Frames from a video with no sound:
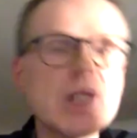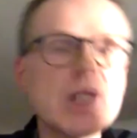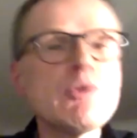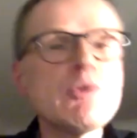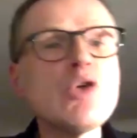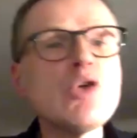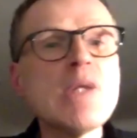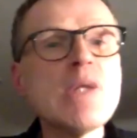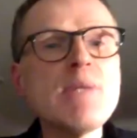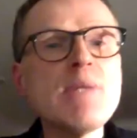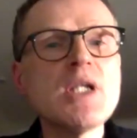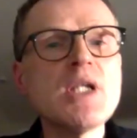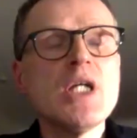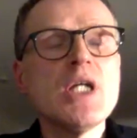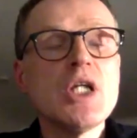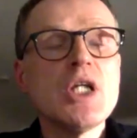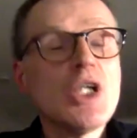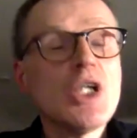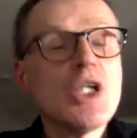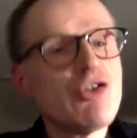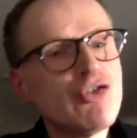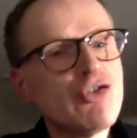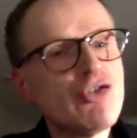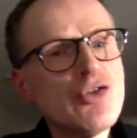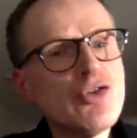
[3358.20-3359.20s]
You know what I mean?
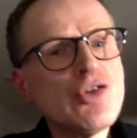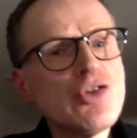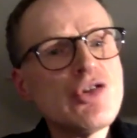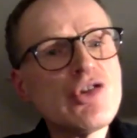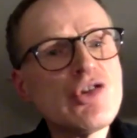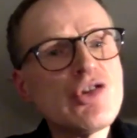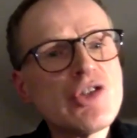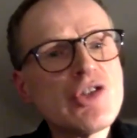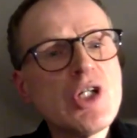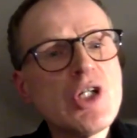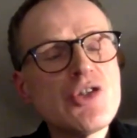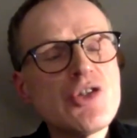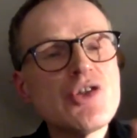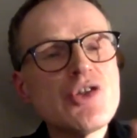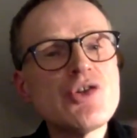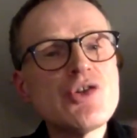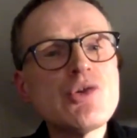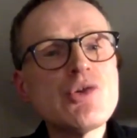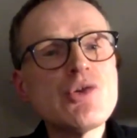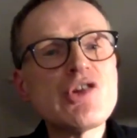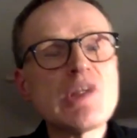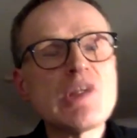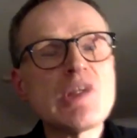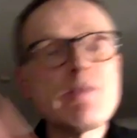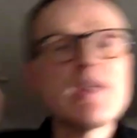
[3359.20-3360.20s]
As soon as you start to do
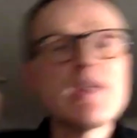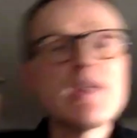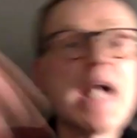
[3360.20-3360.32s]
something